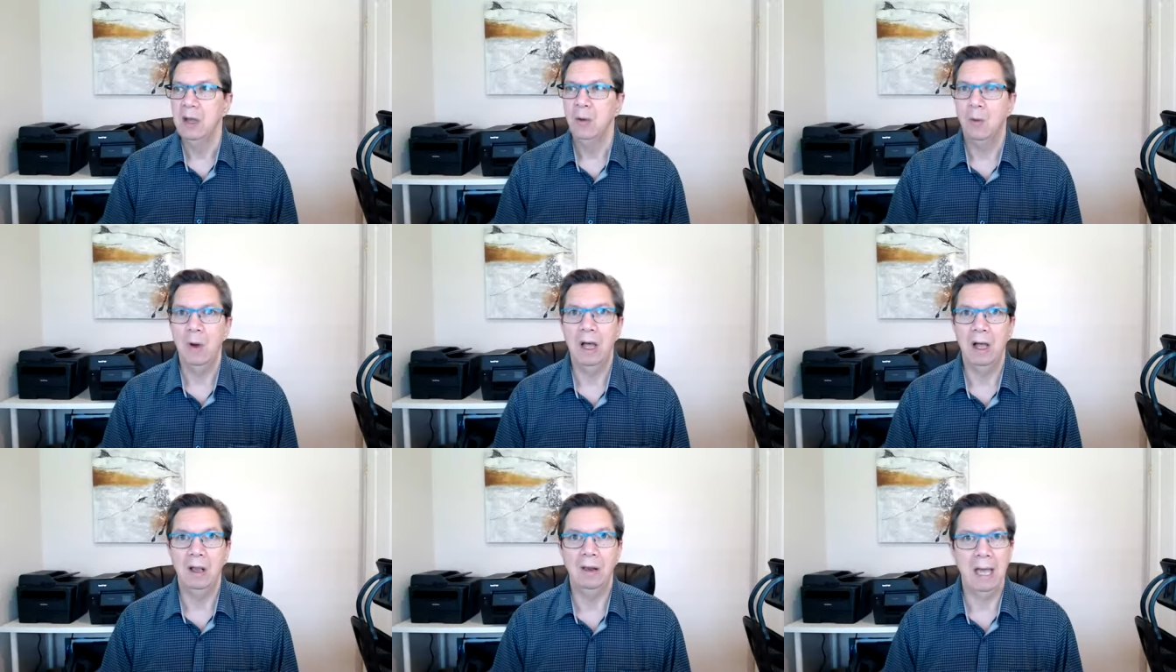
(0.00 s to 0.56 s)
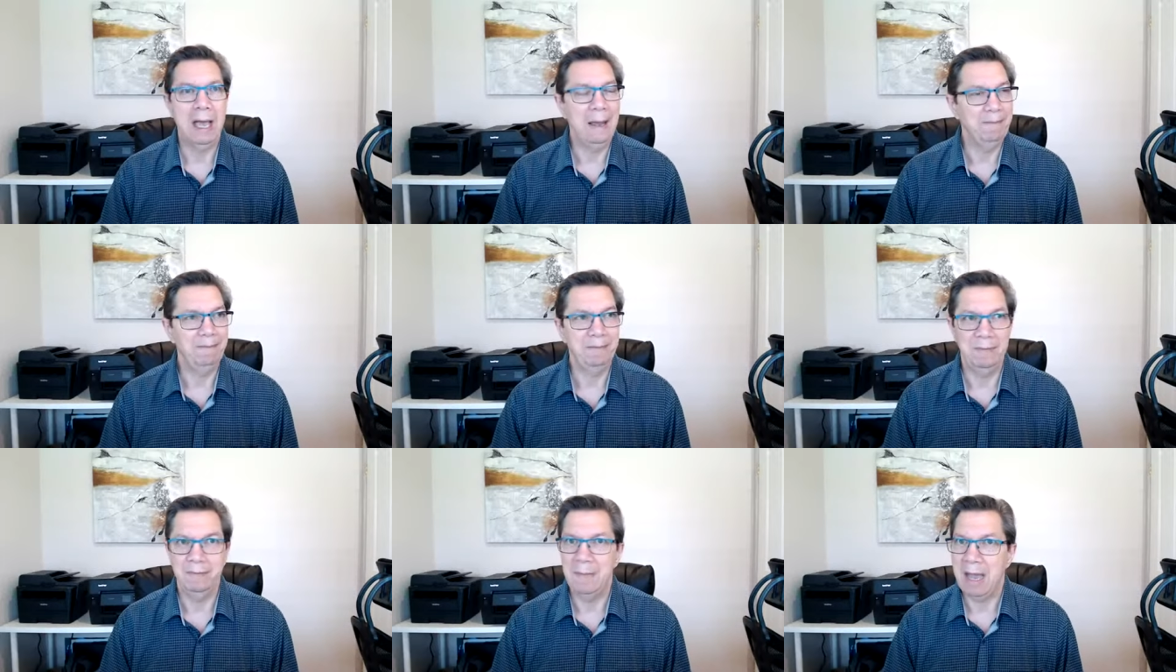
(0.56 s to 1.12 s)
Well,
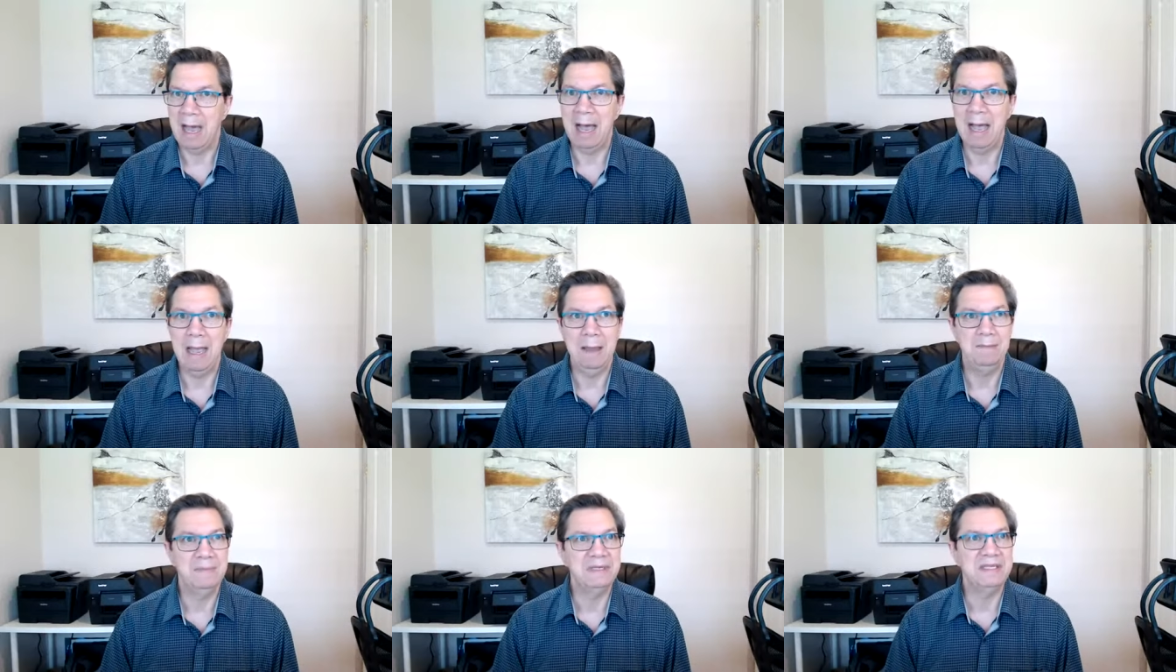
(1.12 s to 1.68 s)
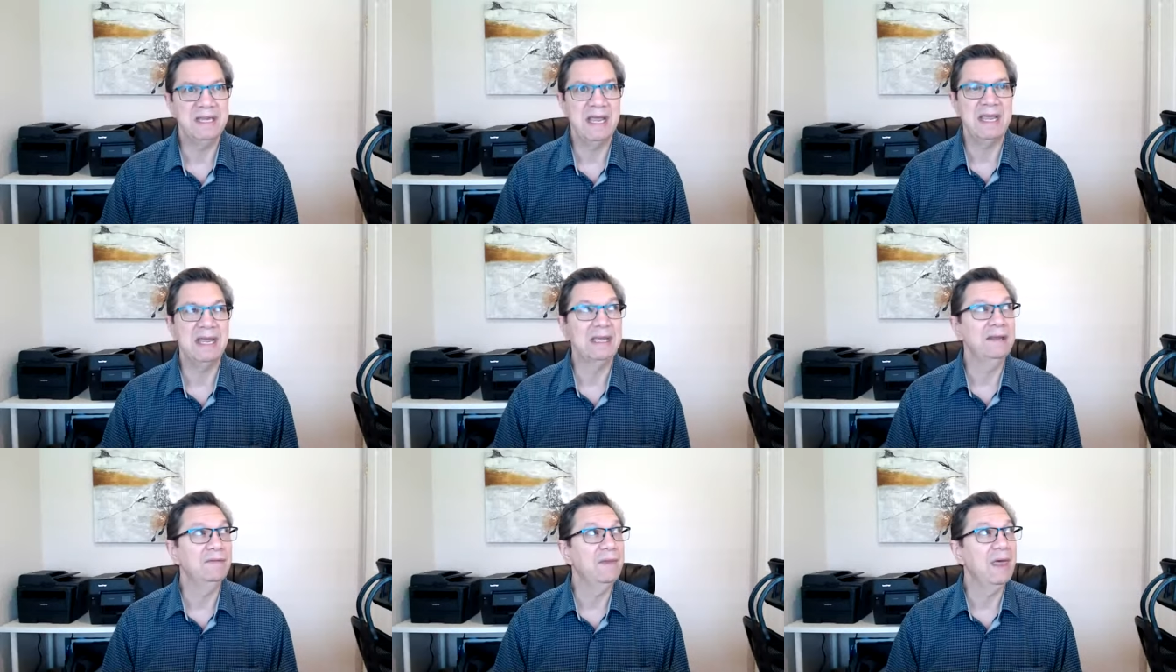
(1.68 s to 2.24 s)
I'm
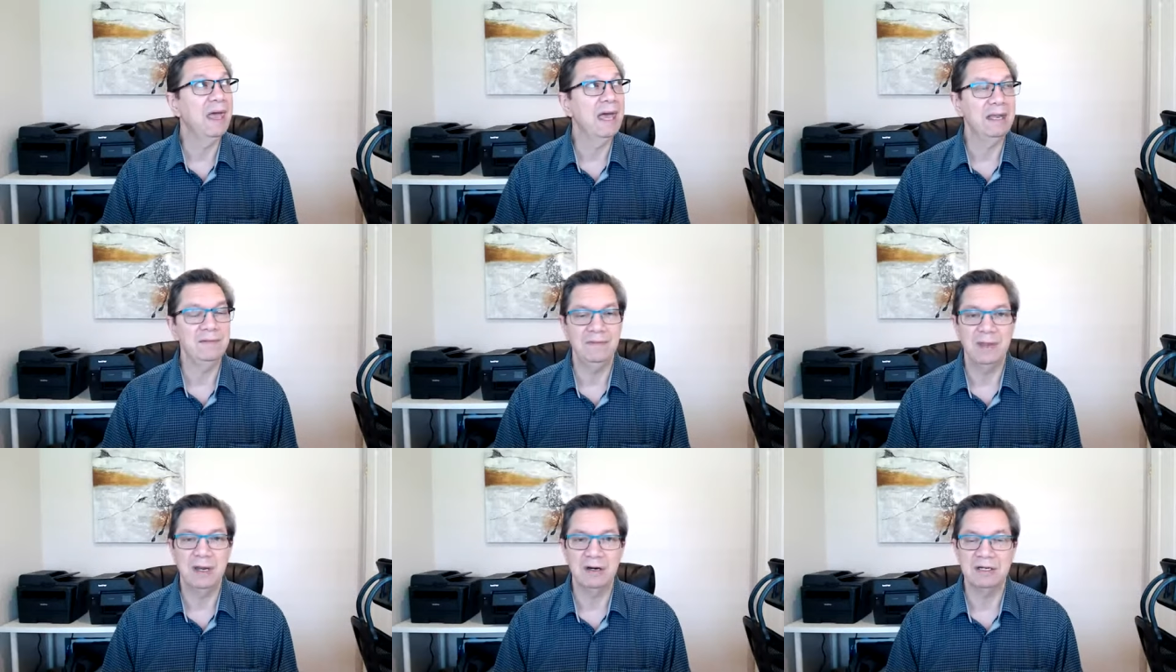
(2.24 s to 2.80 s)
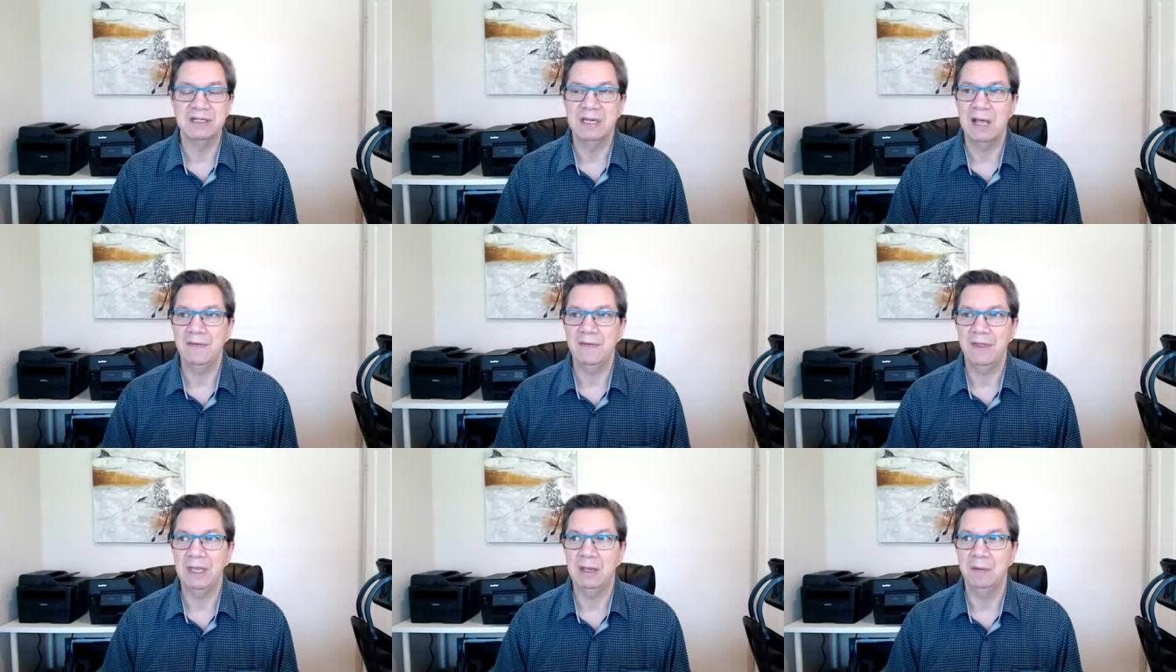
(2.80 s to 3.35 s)
saying that there's
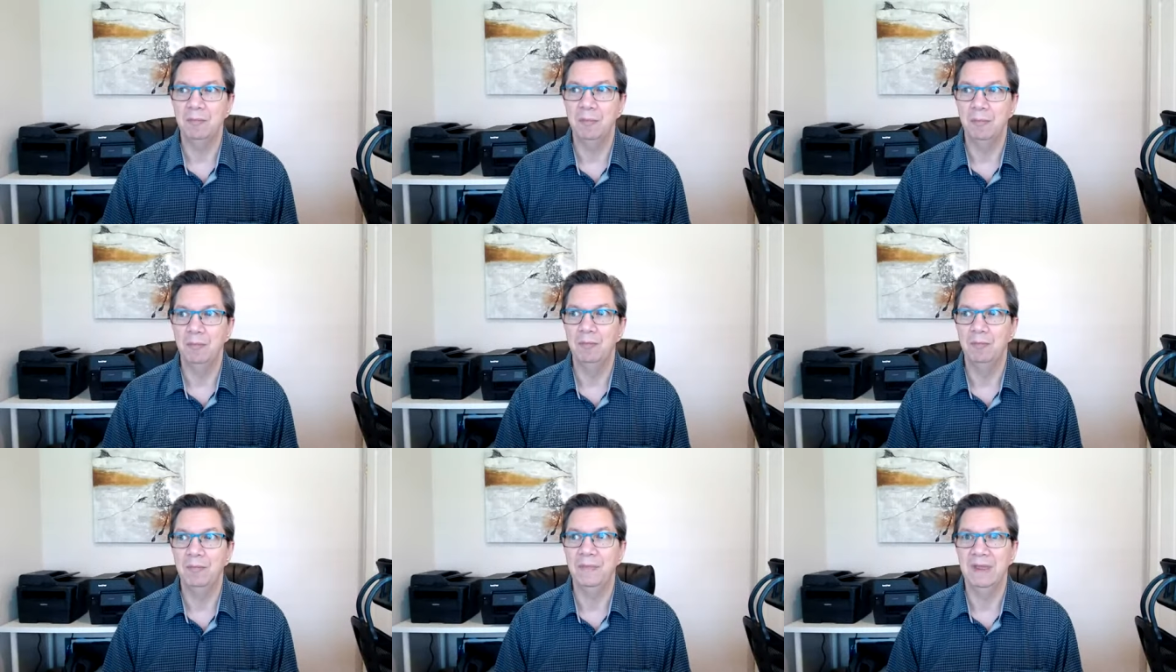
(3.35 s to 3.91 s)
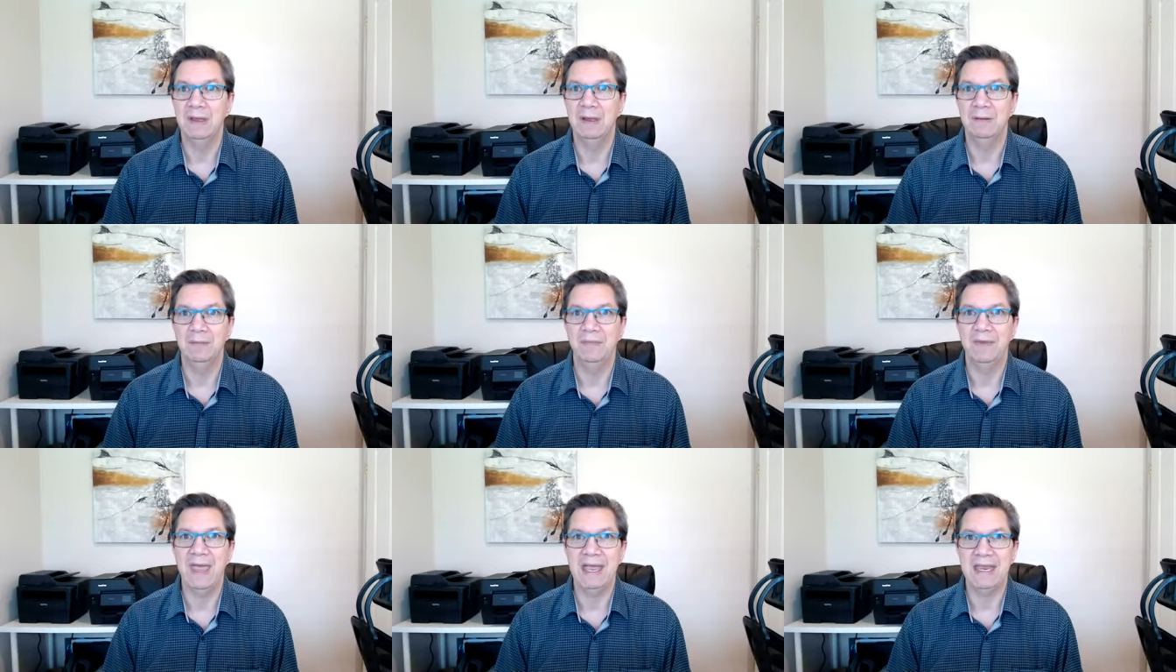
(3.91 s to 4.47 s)
nothing
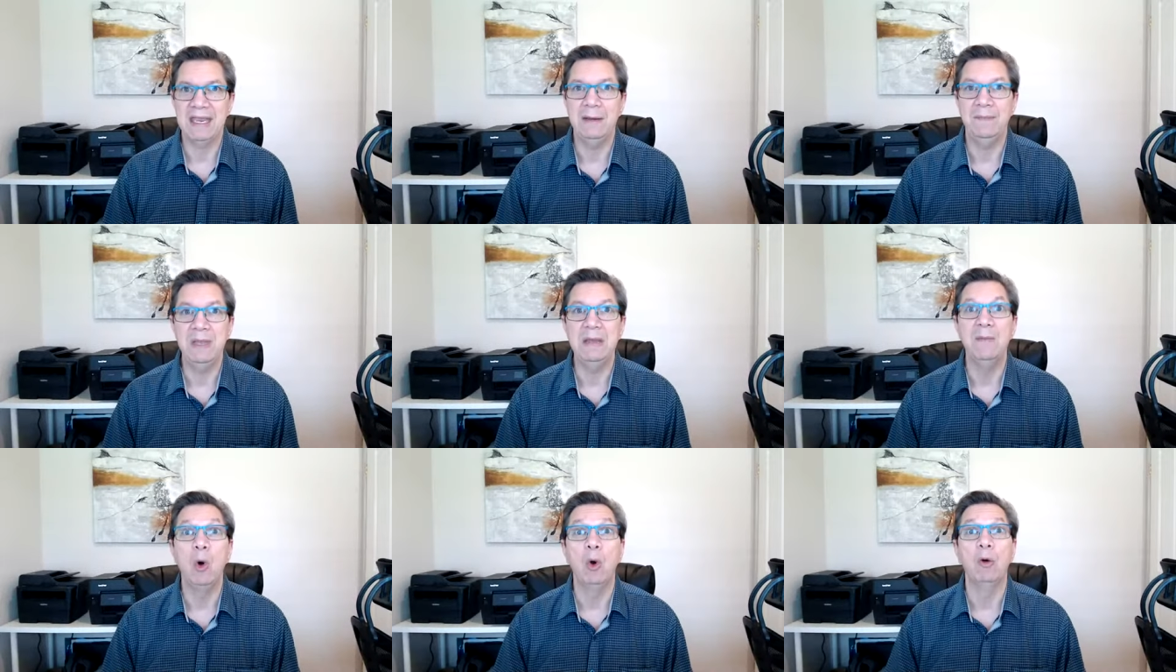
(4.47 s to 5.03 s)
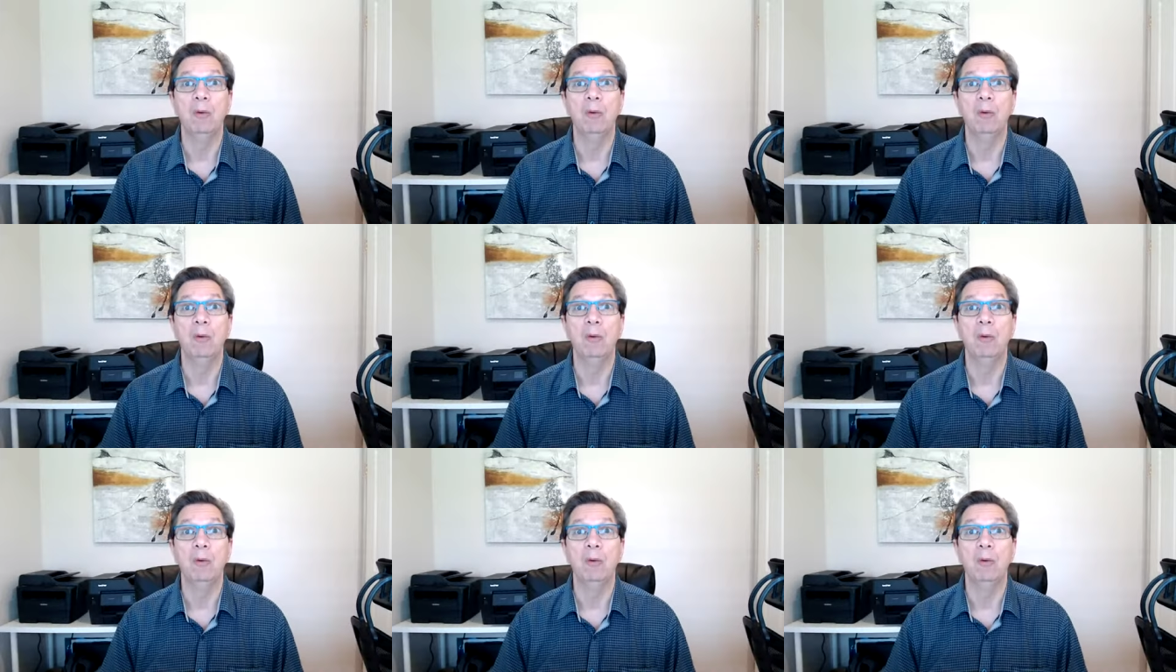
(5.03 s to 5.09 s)
that can be more